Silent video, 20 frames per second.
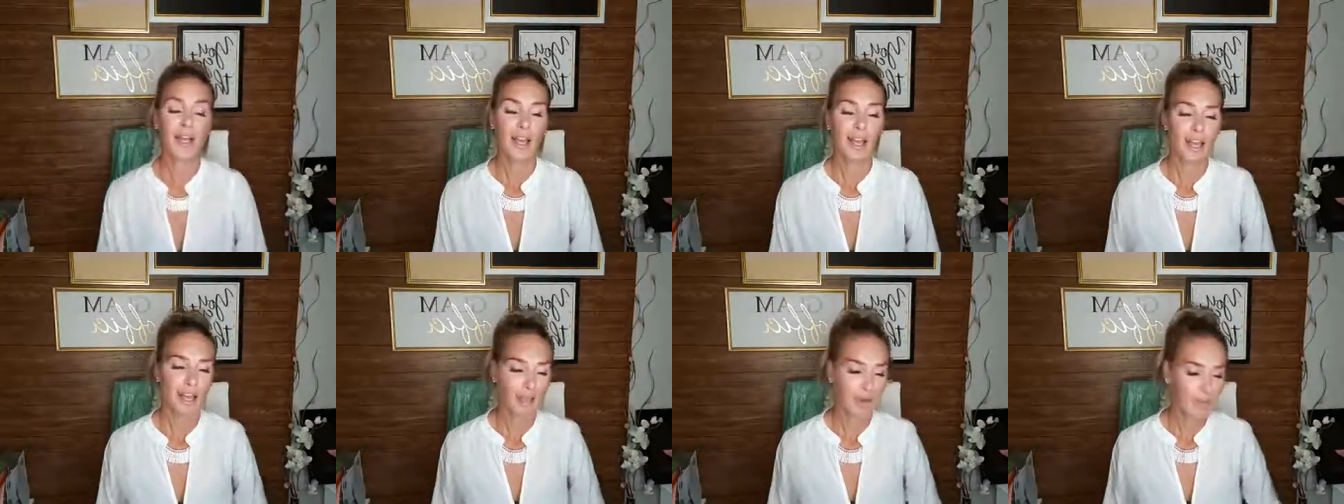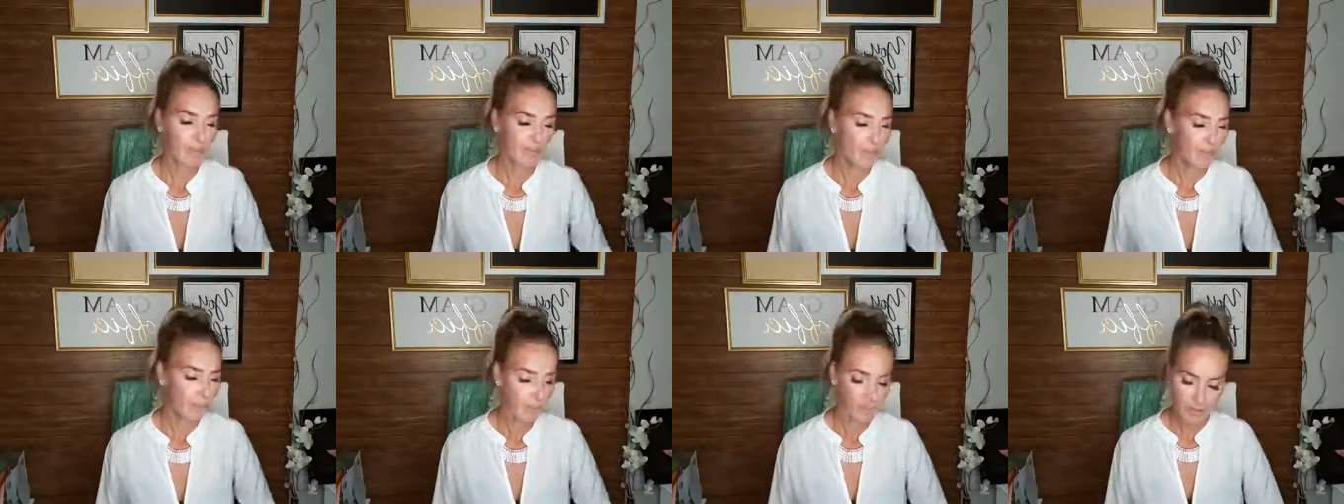
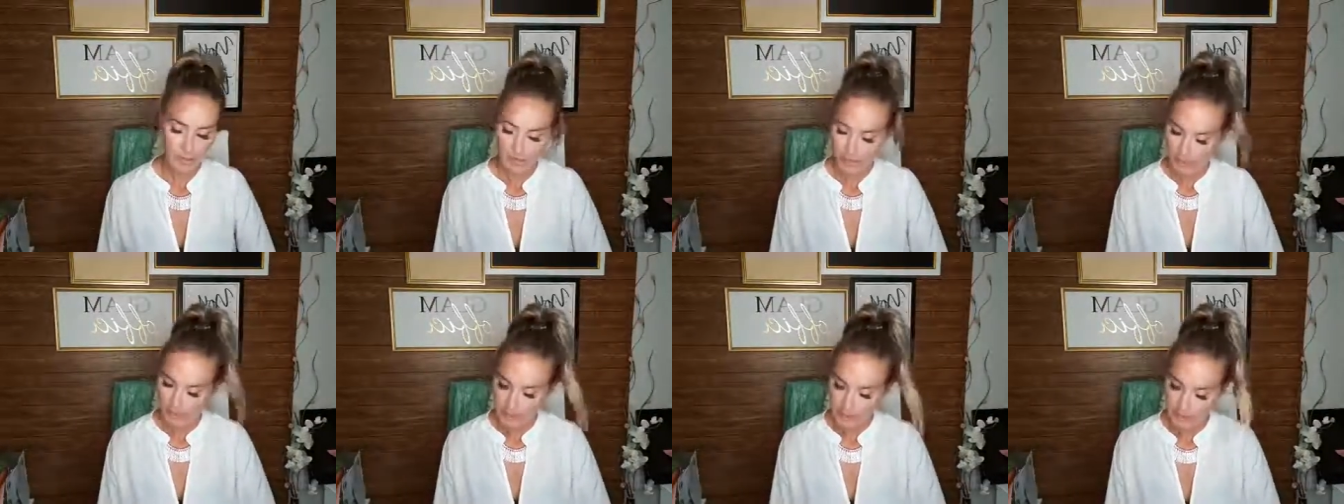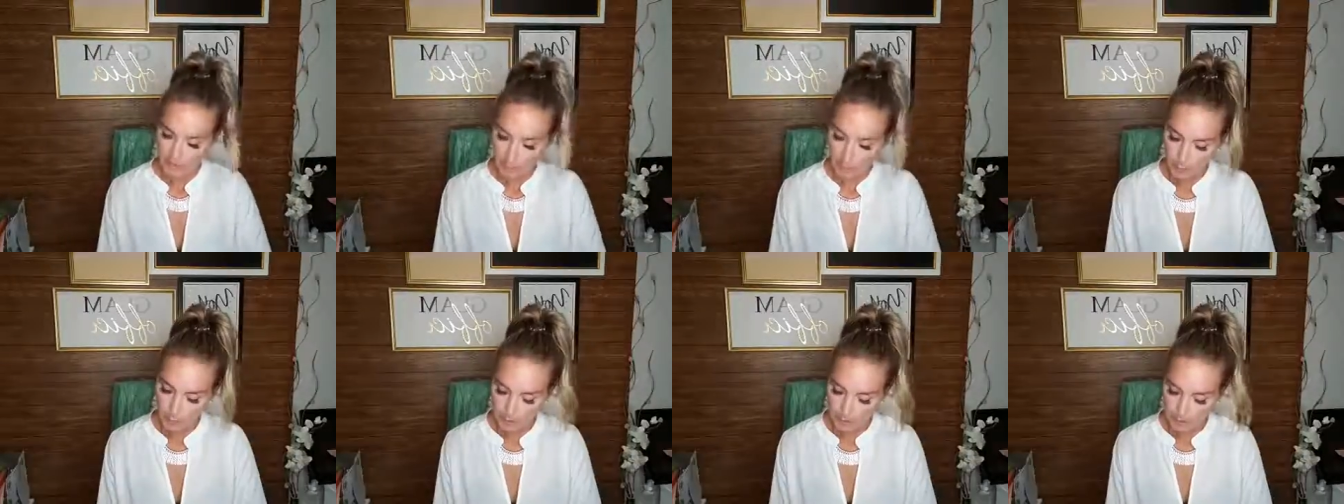
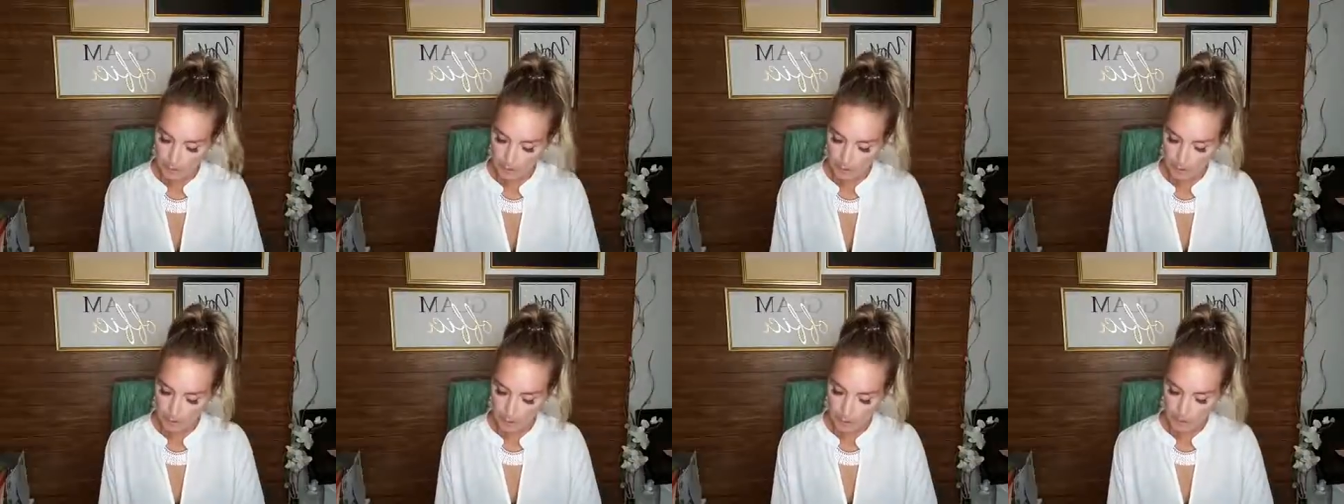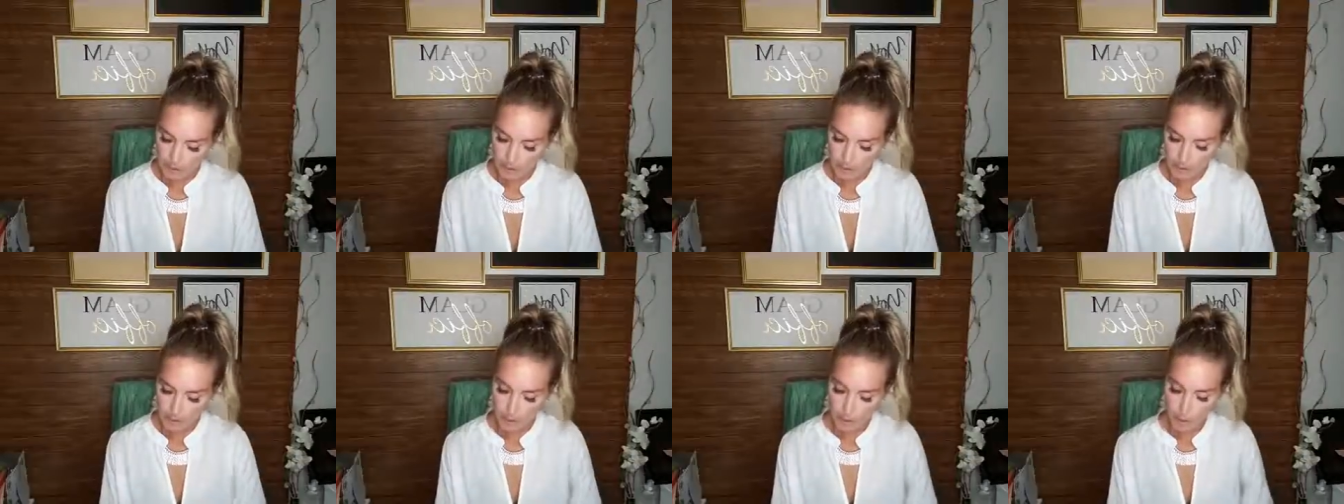giveaways
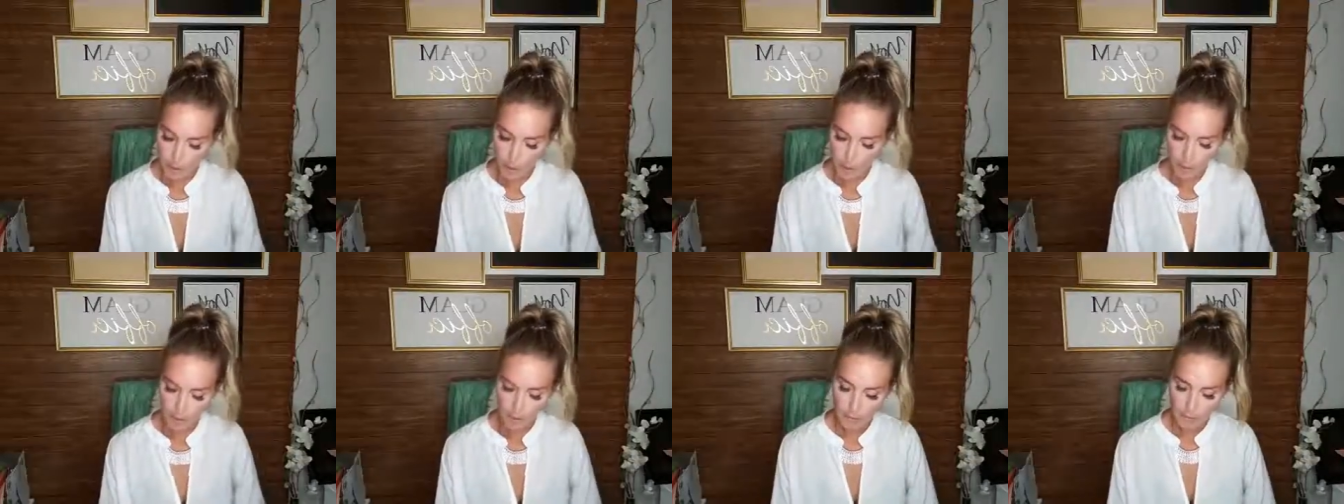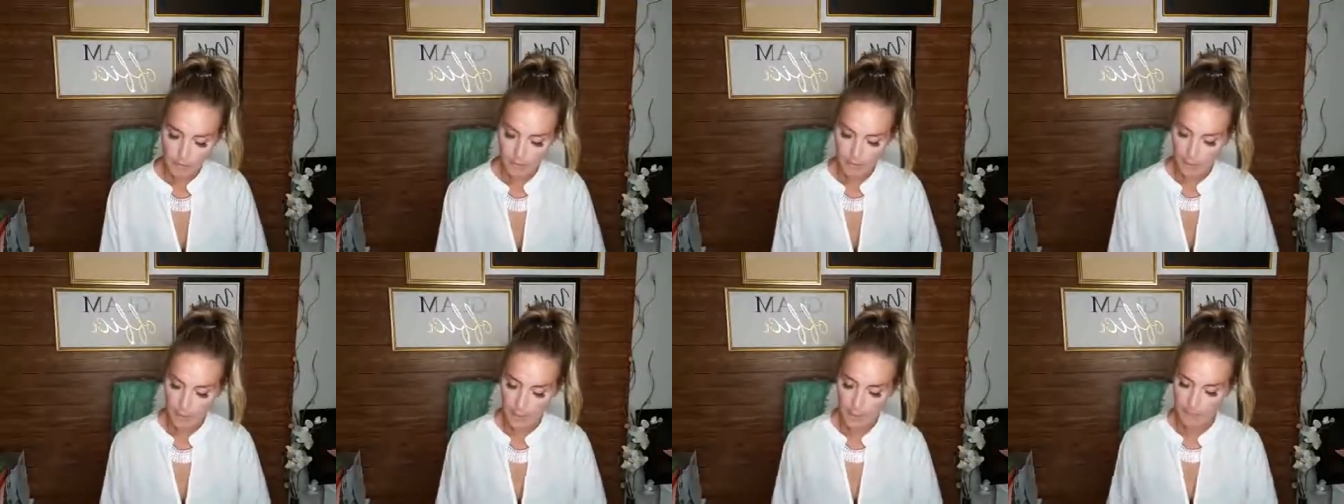happening tomorrow,
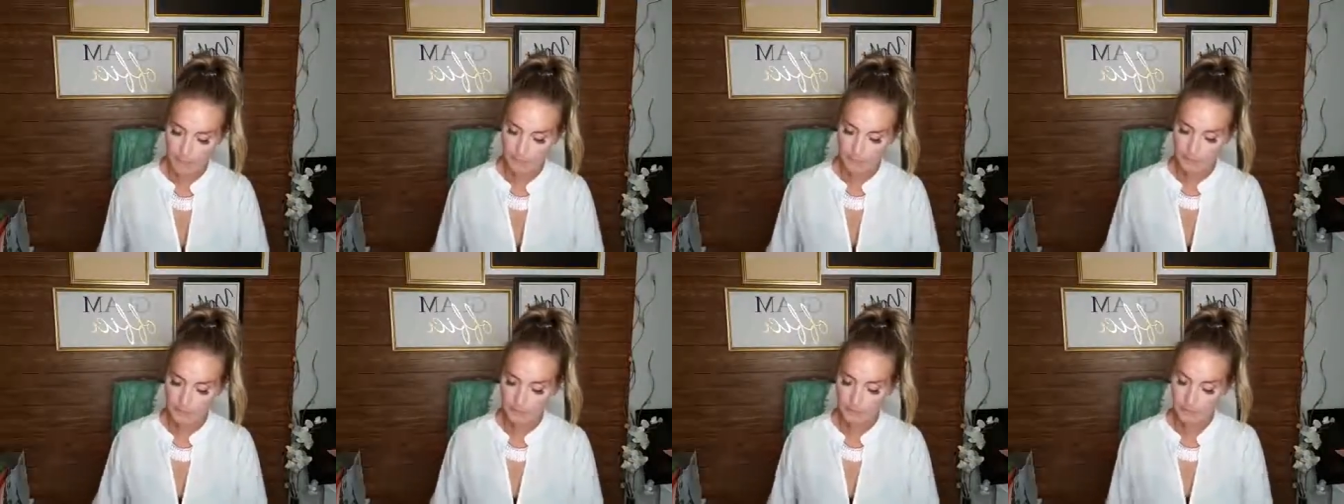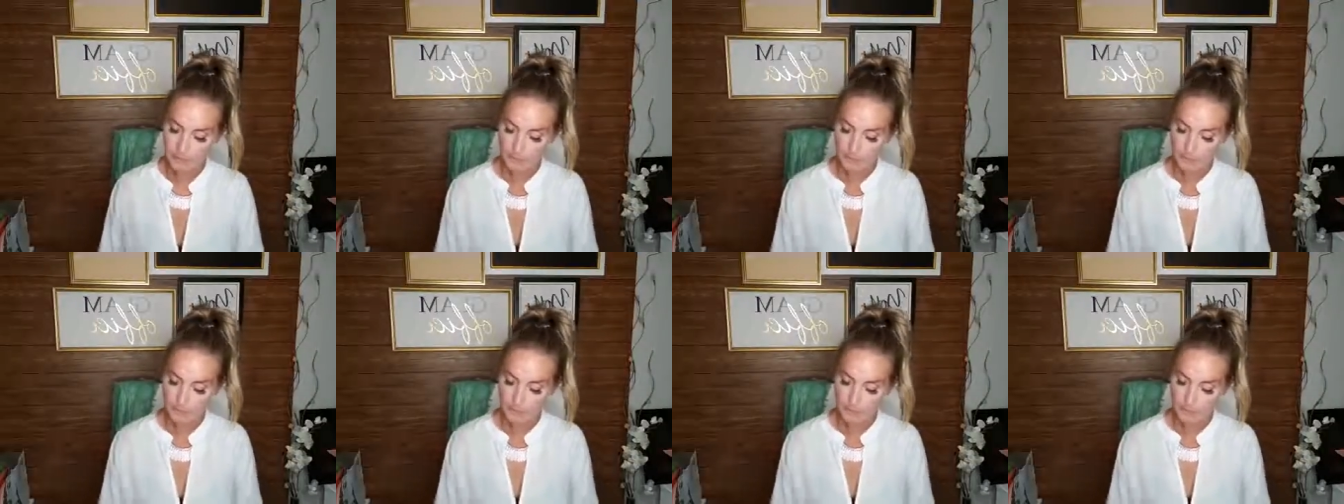okay?